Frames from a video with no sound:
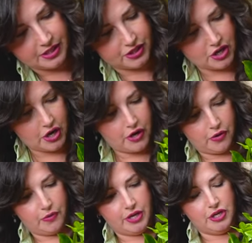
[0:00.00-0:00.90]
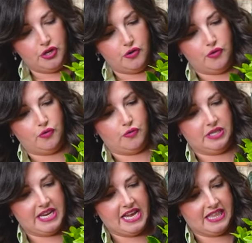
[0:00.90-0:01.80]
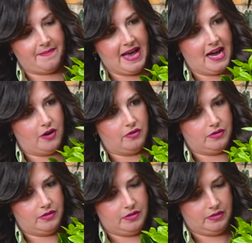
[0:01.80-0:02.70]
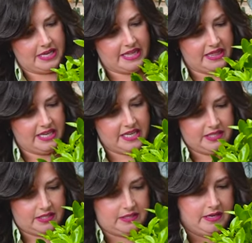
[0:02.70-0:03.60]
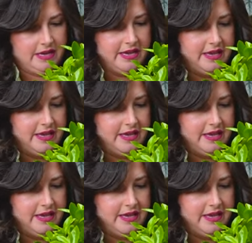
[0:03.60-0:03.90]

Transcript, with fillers: So you take them out like this,